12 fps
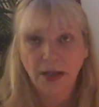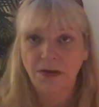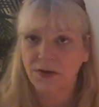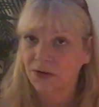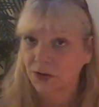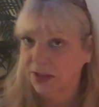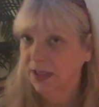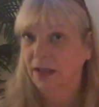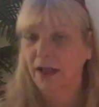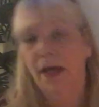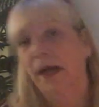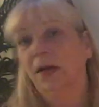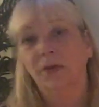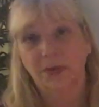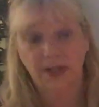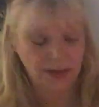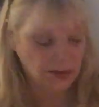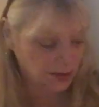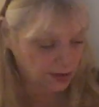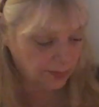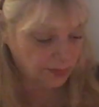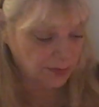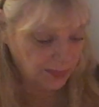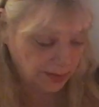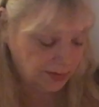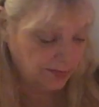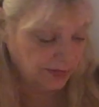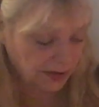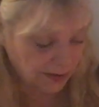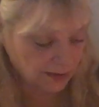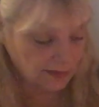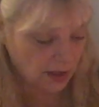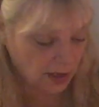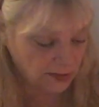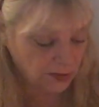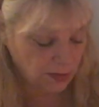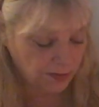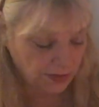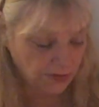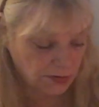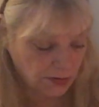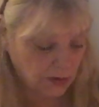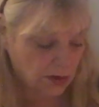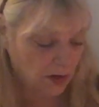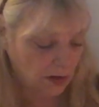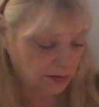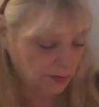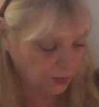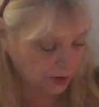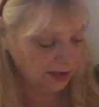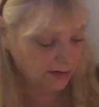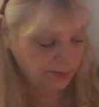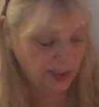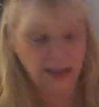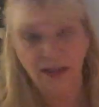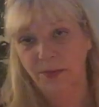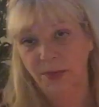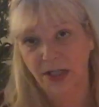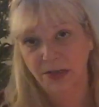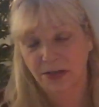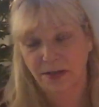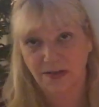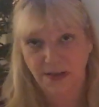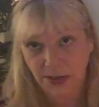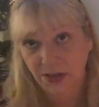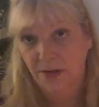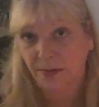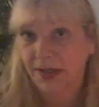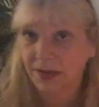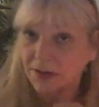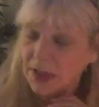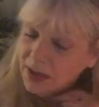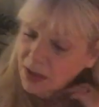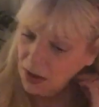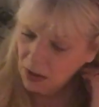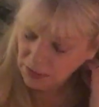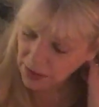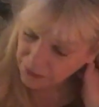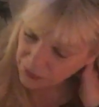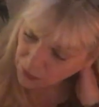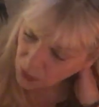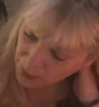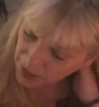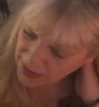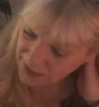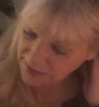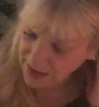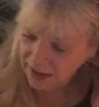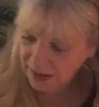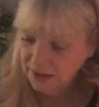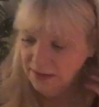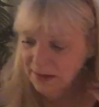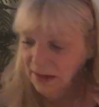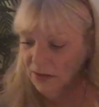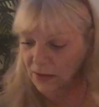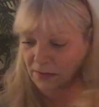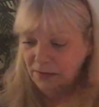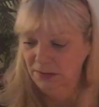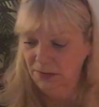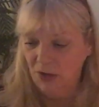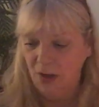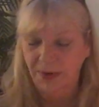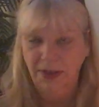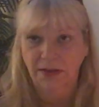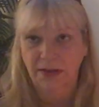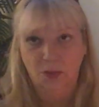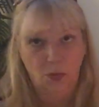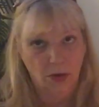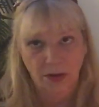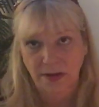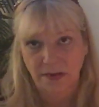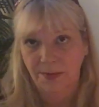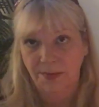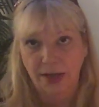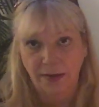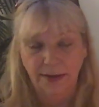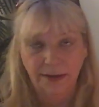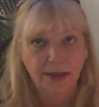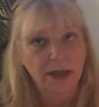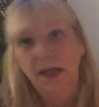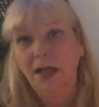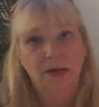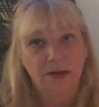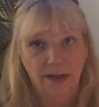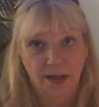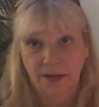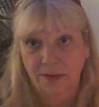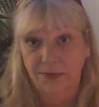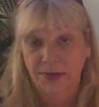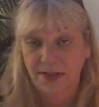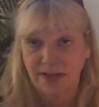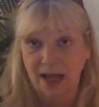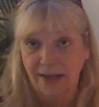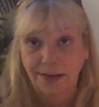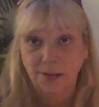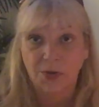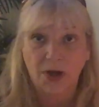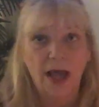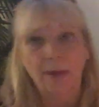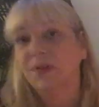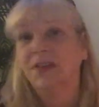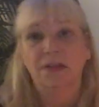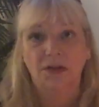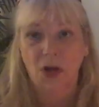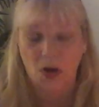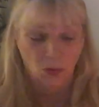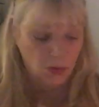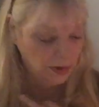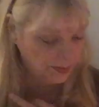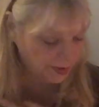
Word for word: concerning uh, relationships. Maybe because a lot of Scorpios are on the brink of making a major decision about love and romance and they're dropping their worries about it. They've decided perhaps to not worry